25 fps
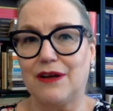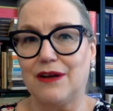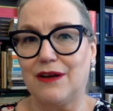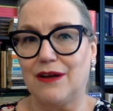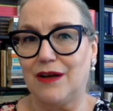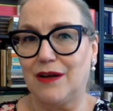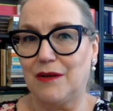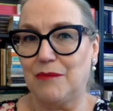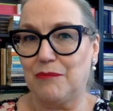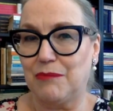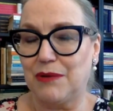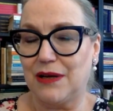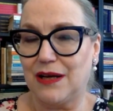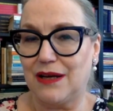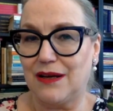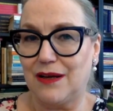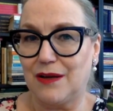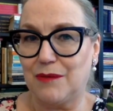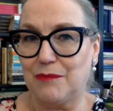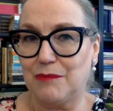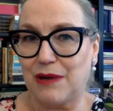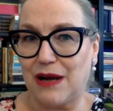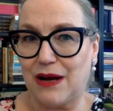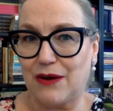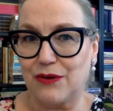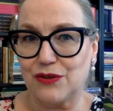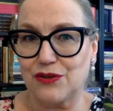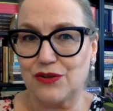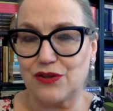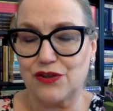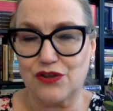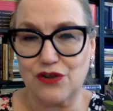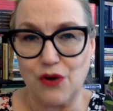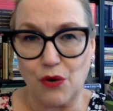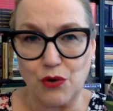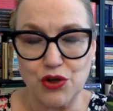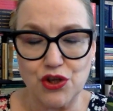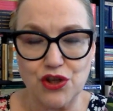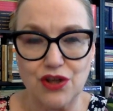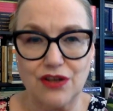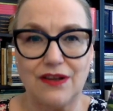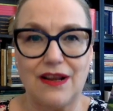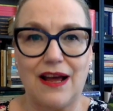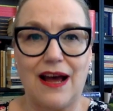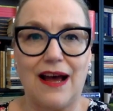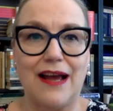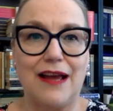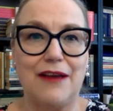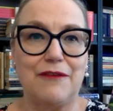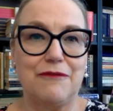about social
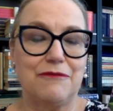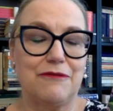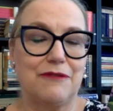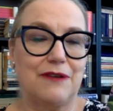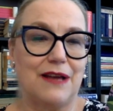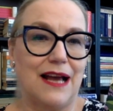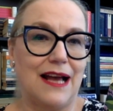life,